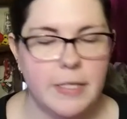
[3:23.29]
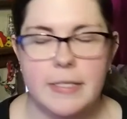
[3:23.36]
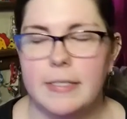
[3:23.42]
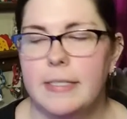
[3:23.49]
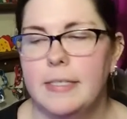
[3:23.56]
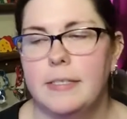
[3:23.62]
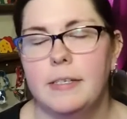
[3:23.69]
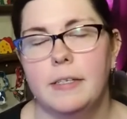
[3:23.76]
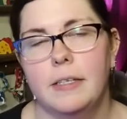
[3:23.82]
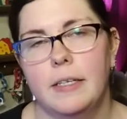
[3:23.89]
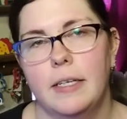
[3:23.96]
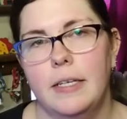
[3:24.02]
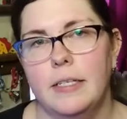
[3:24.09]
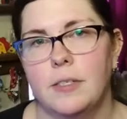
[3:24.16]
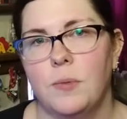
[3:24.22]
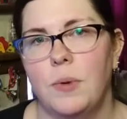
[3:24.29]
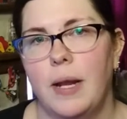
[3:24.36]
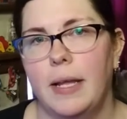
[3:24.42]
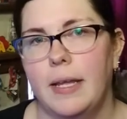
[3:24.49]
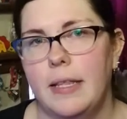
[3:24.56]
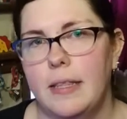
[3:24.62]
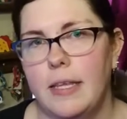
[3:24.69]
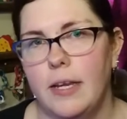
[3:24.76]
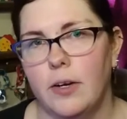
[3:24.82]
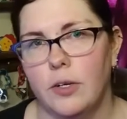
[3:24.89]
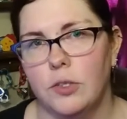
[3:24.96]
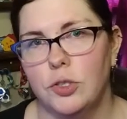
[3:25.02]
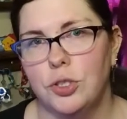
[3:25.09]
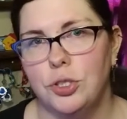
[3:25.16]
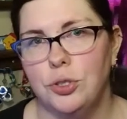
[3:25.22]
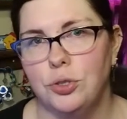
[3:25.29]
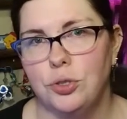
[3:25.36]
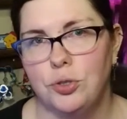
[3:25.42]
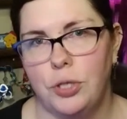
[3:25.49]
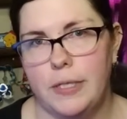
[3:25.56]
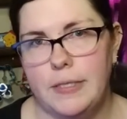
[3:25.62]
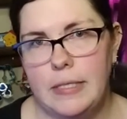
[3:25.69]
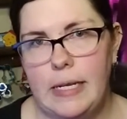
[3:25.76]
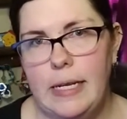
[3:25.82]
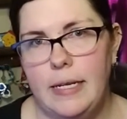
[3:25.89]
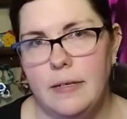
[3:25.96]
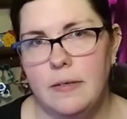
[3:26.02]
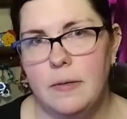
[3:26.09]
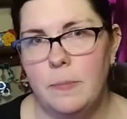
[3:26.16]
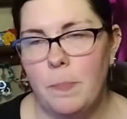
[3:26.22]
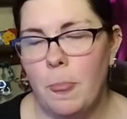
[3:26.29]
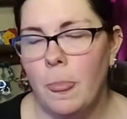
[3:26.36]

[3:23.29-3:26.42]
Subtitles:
consistently is when I get the urge to stress eat,